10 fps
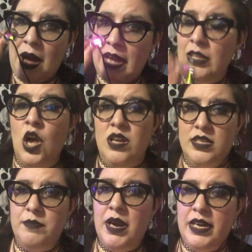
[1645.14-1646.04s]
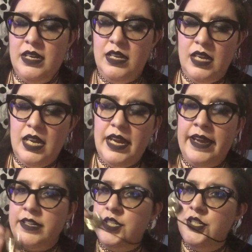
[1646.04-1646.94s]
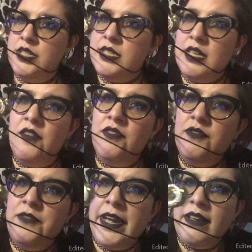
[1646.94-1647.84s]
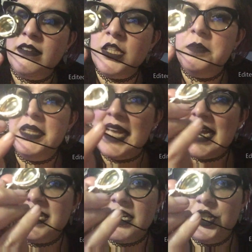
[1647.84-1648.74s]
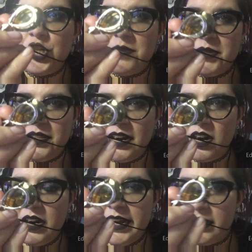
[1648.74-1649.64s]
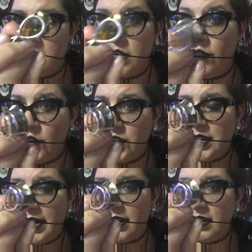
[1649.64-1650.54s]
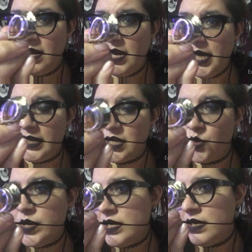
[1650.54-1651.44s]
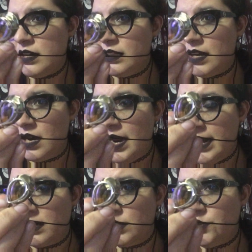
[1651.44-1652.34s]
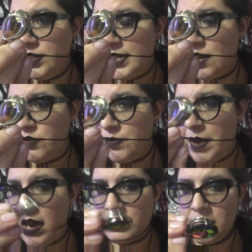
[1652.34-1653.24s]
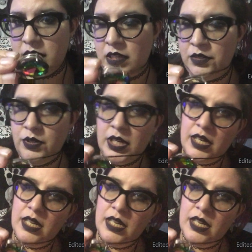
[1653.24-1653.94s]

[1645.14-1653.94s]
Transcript: I lost mine. And it's just a fake little plastic gem in there in a silver setting. He squeezed it in there and glued it down with epoxy glue.